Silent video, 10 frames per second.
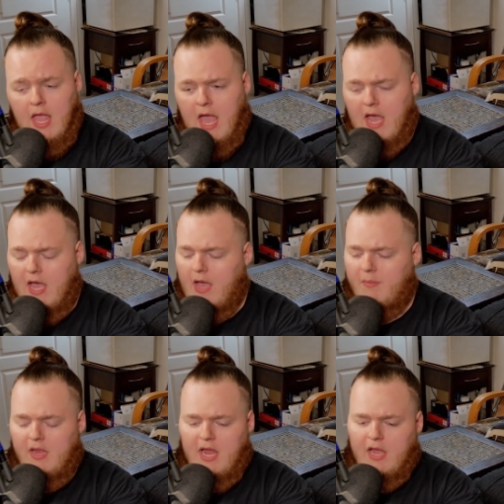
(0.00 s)
Uh, I
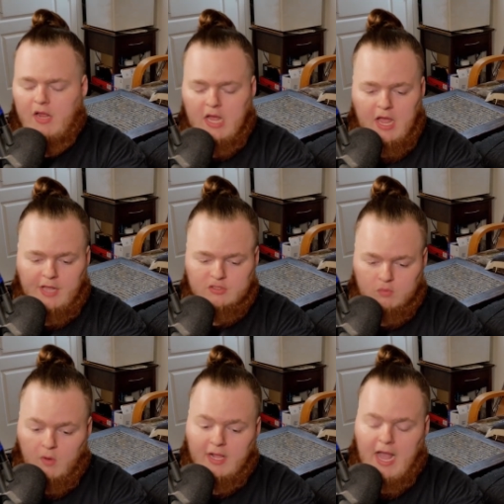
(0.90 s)
mean, I, I
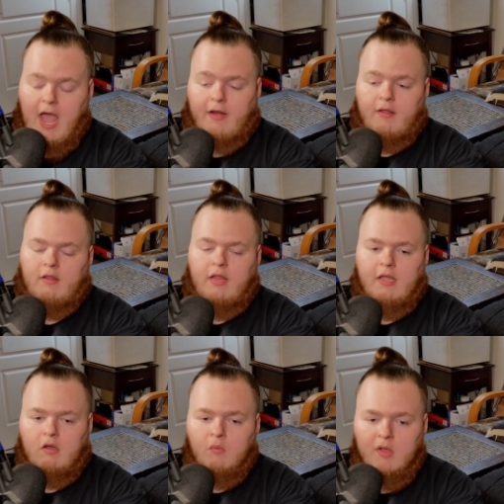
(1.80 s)
swear to God,
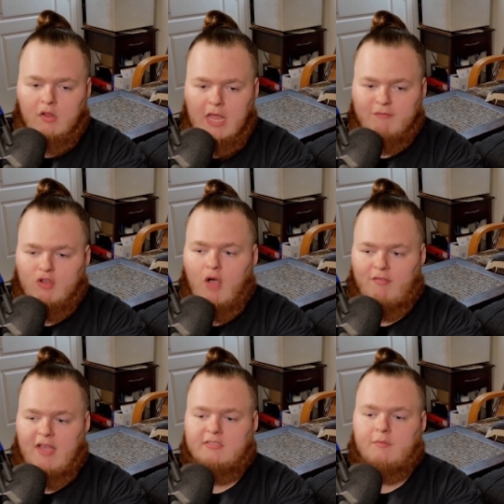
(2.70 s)
like we left off
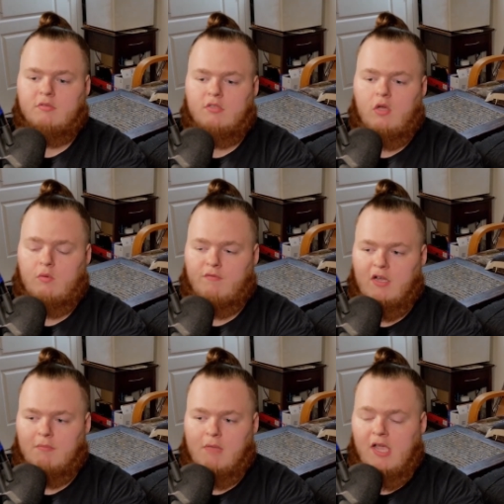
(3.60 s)
last episode with
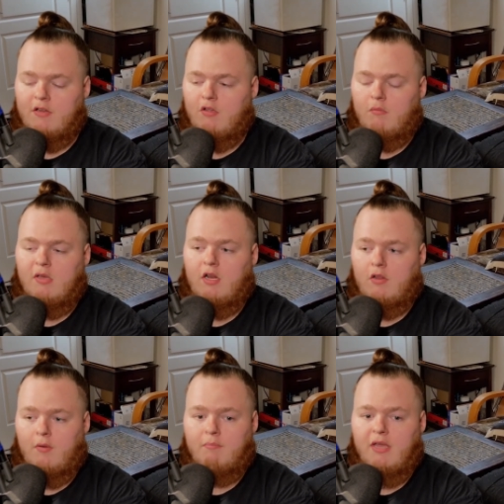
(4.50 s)
fucking Mahito being a
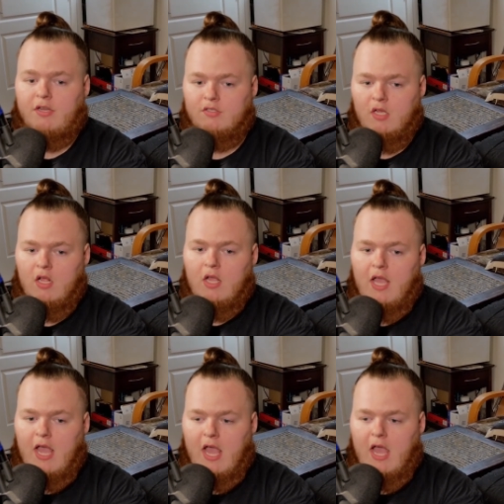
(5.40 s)
little bitch,
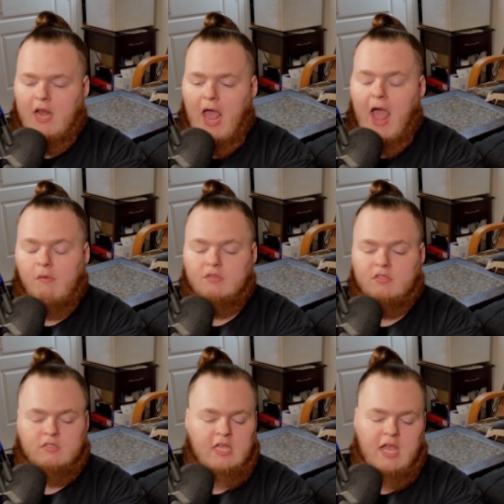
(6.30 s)
and I was
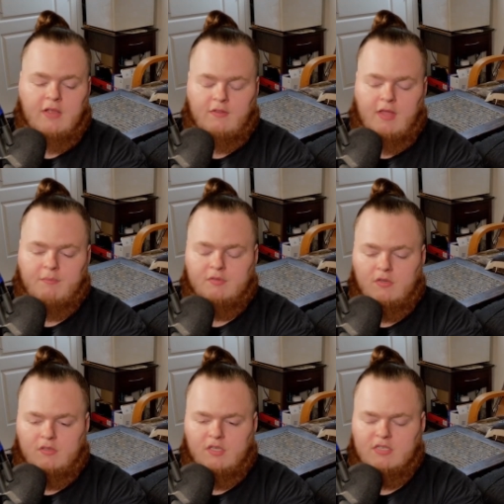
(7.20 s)
saying in the episode
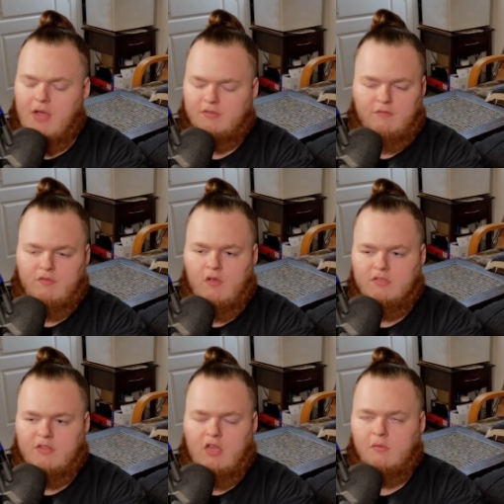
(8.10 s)
discussion, I was
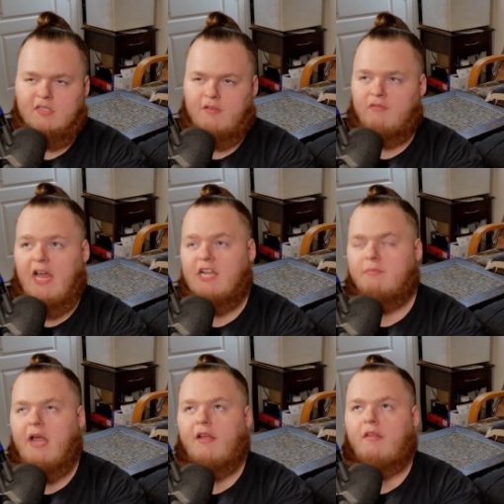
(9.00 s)
confused. I thought it was like a
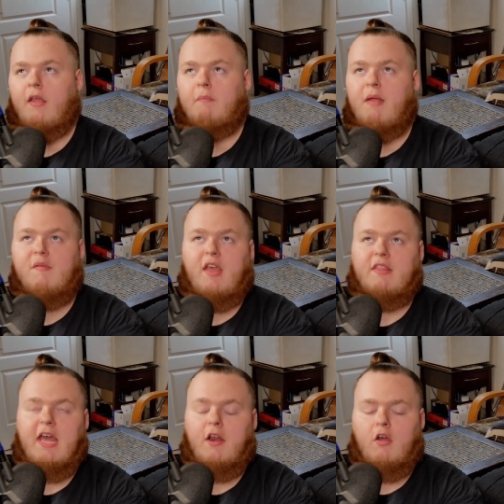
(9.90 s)
flashback and like maybe like
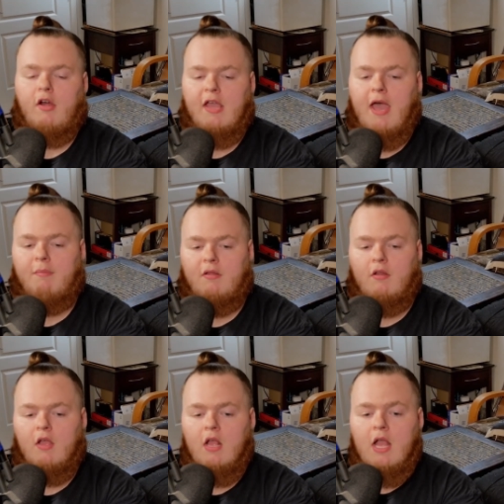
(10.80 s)
that had already happened,